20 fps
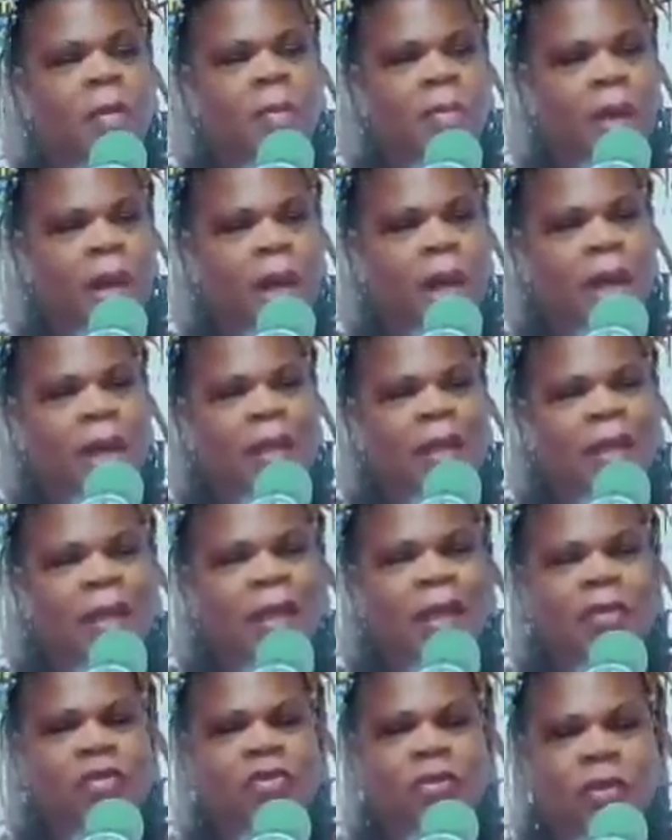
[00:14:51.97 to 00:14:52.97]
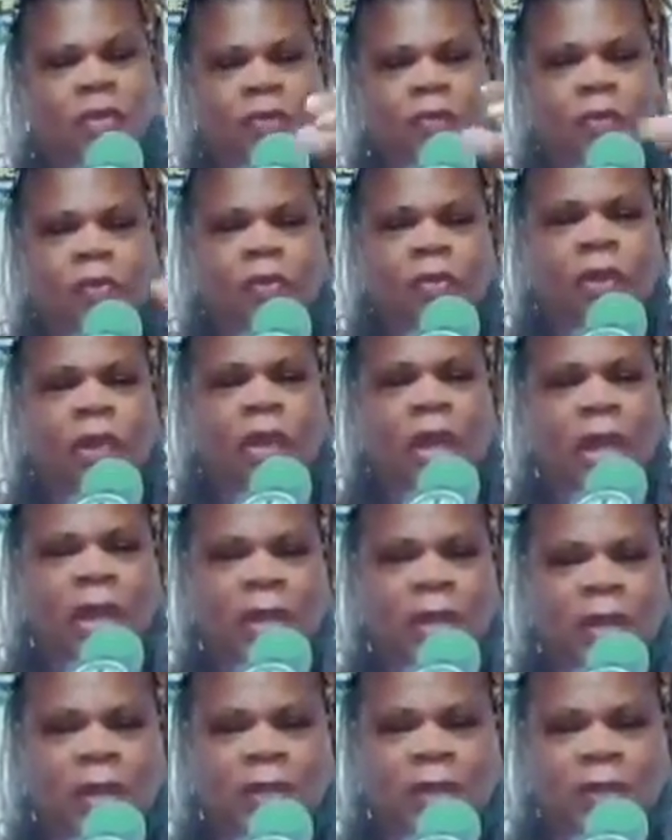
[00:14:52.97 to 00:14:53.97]
behind each of those
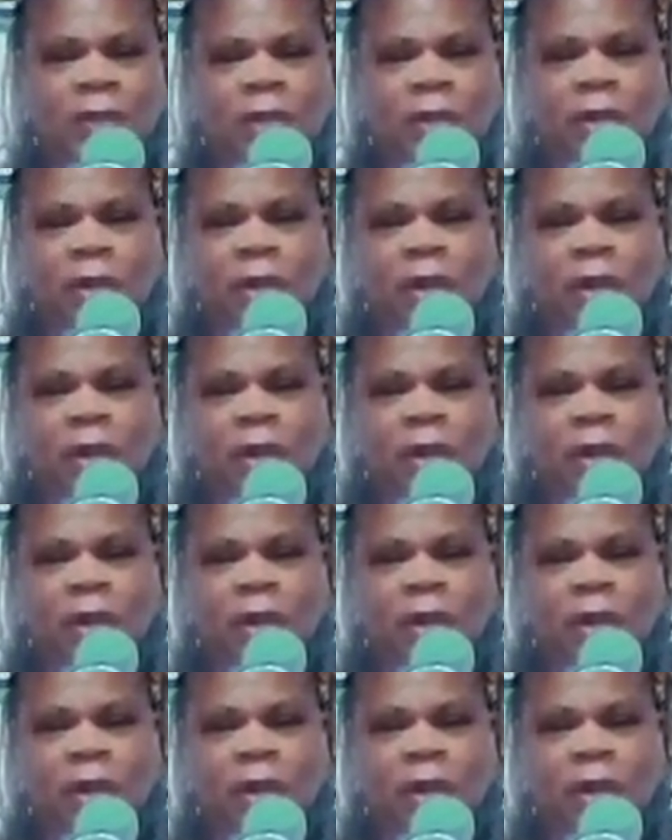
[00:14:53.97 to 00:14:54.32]
clients.